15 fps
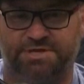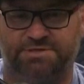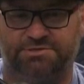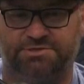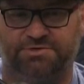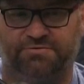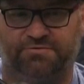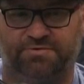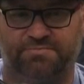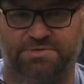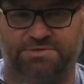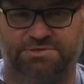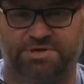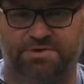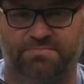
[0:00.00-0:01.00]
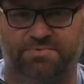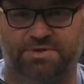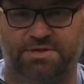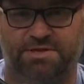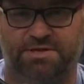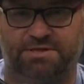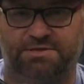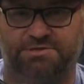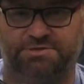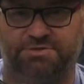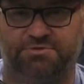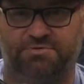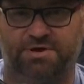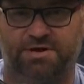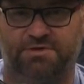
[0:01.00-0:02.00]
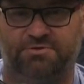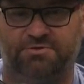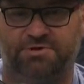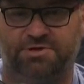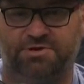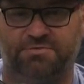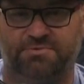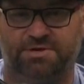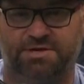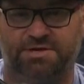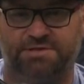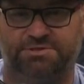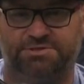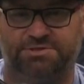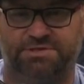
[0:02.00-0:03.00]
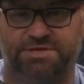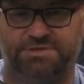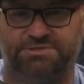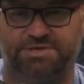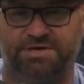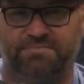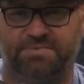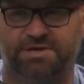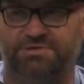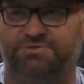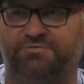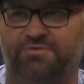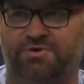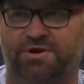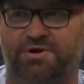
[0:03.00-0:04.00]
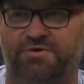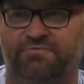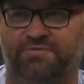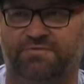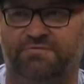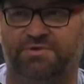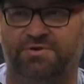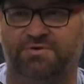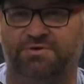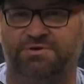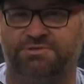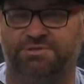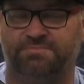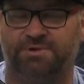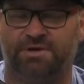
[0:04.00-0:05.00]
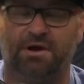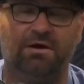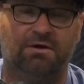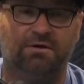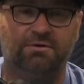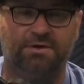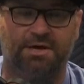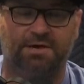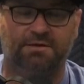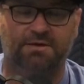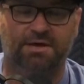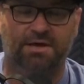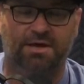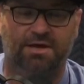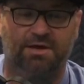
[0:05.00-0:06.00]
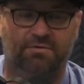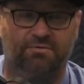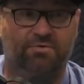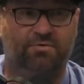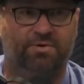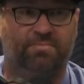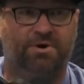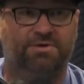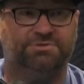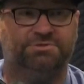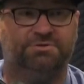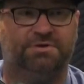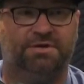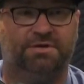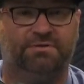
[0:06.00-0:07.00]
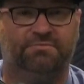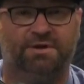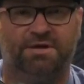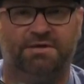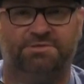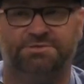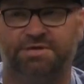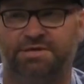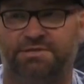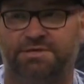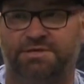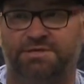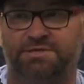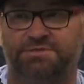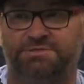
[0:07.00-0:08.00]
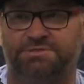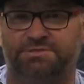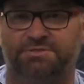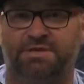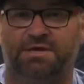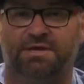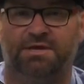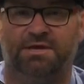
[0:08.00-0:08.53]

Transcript: engine from this company, and it's a 383 cubic inch, and they say it makes 450 horse. I'm like, oh, okay. Well, what parts are in it? Well, it's got this, and